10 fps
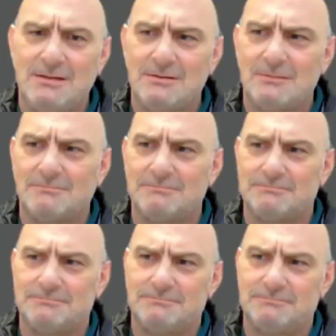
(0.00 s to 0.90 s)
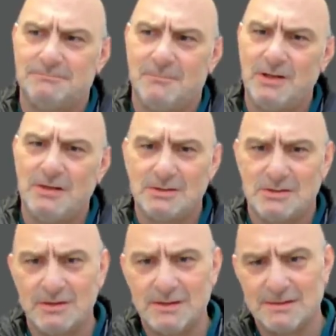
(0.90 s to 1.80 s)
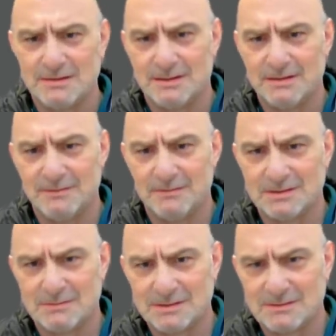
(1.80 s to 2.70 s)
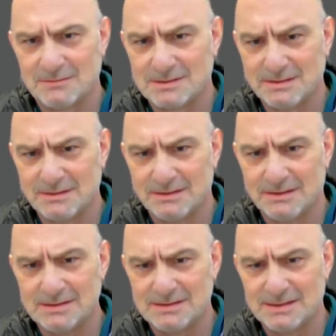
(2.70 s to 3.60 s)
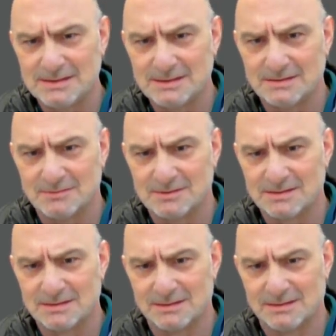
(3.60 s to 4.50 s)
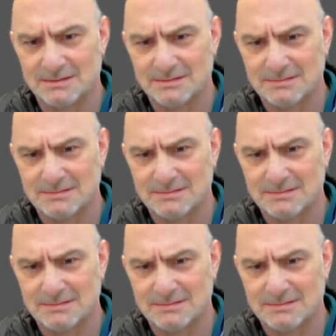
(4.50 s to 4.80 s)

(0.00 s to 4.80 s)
you joined the Navy, this was in the late 60s, wasn't it?